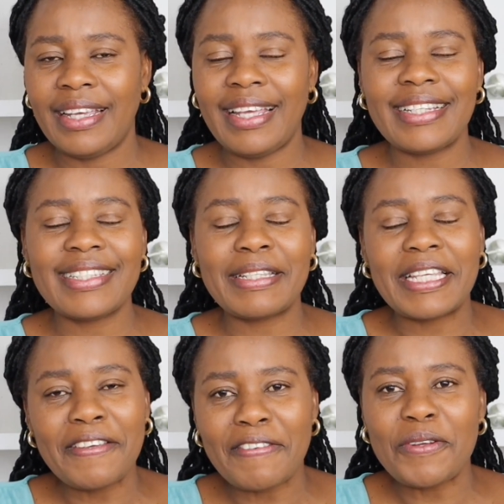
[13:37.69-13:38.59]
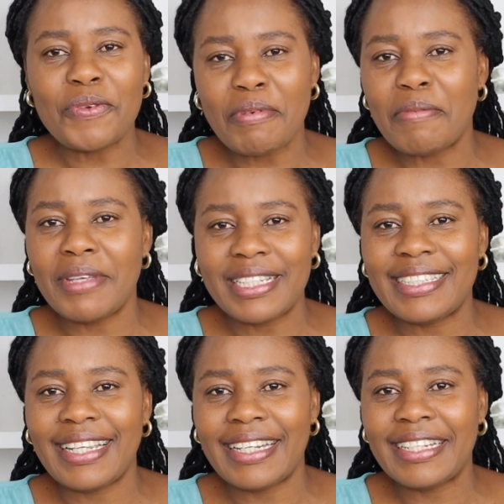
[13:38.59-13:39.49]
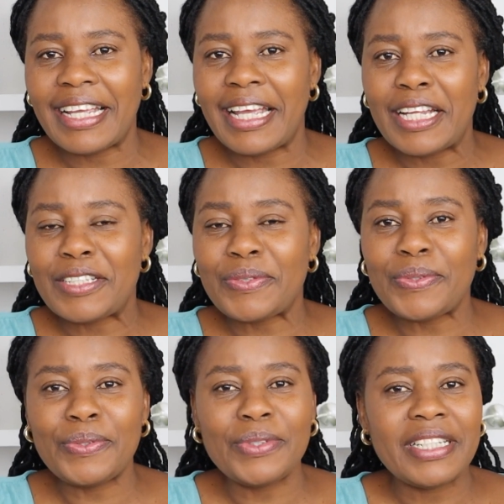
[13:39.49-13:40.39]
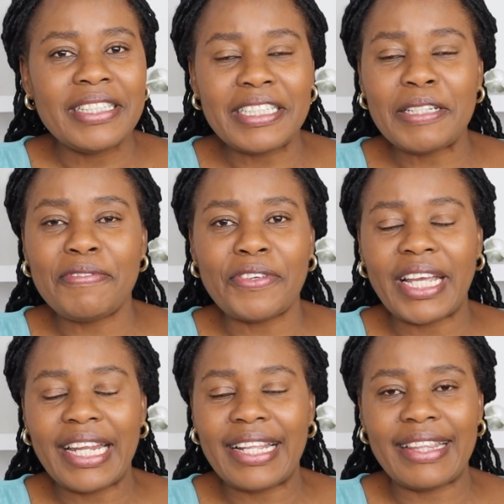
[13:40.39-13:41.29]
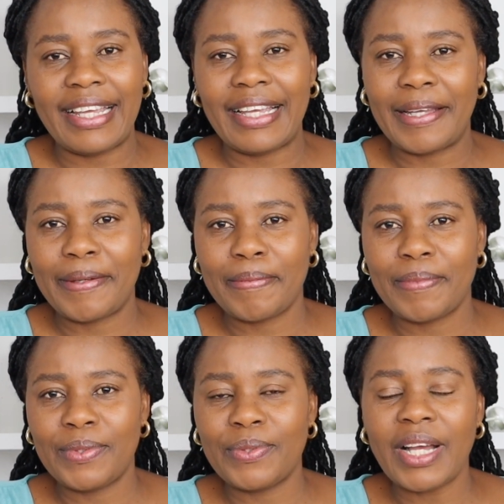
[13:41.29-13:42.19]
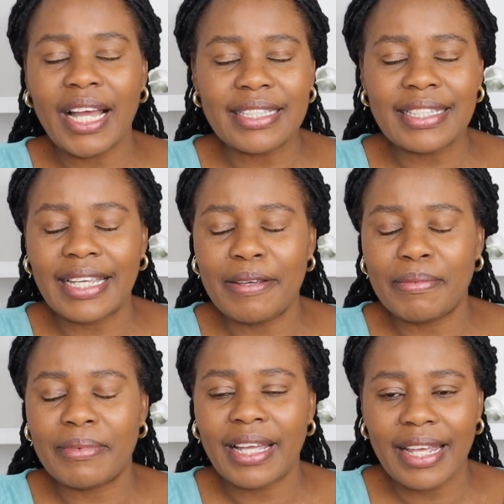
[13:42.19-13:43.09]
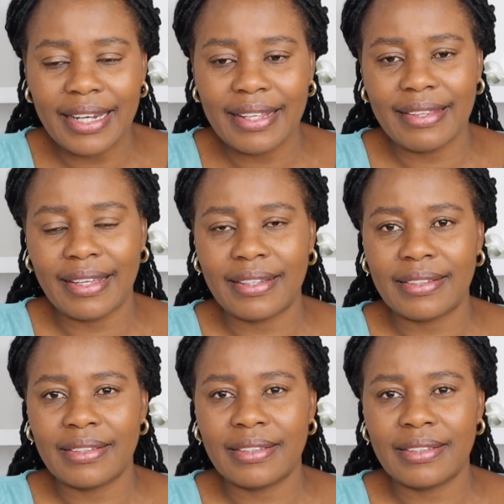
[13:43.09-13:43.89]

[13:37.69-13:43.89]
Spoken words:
He has given you permission to dream for anything, to ask him anything,